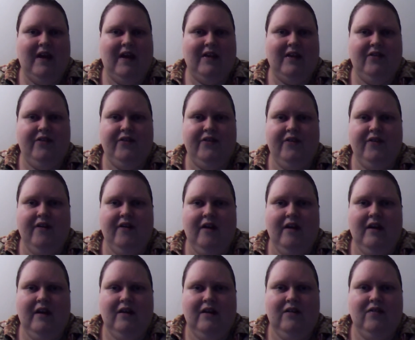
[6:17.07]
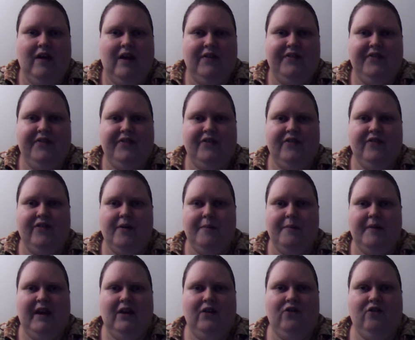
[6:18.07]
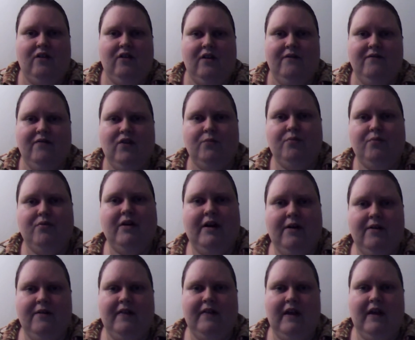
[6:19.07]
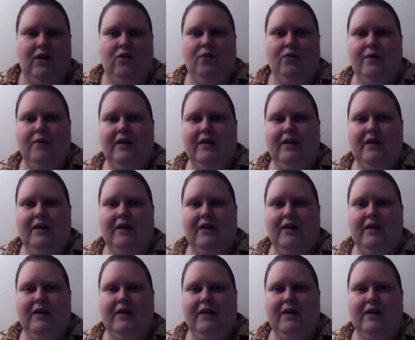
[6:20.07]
That's that's the summation of the prayer that you